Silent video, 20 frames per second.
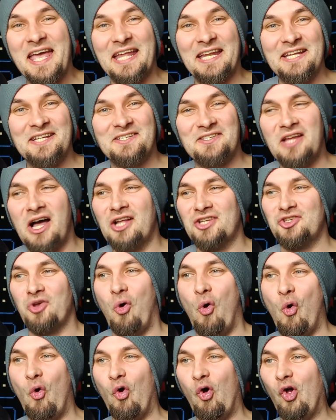it is nuts,
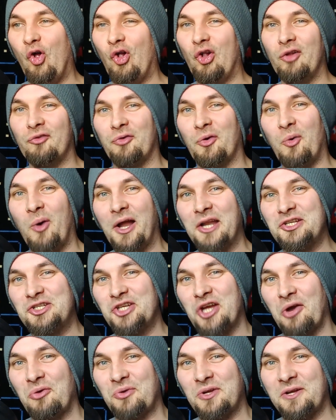all for one
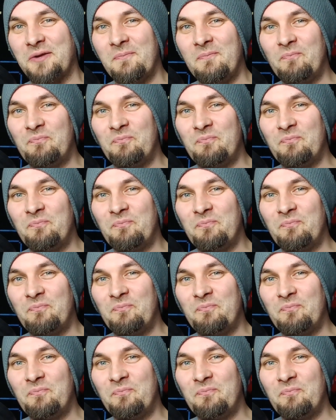joke.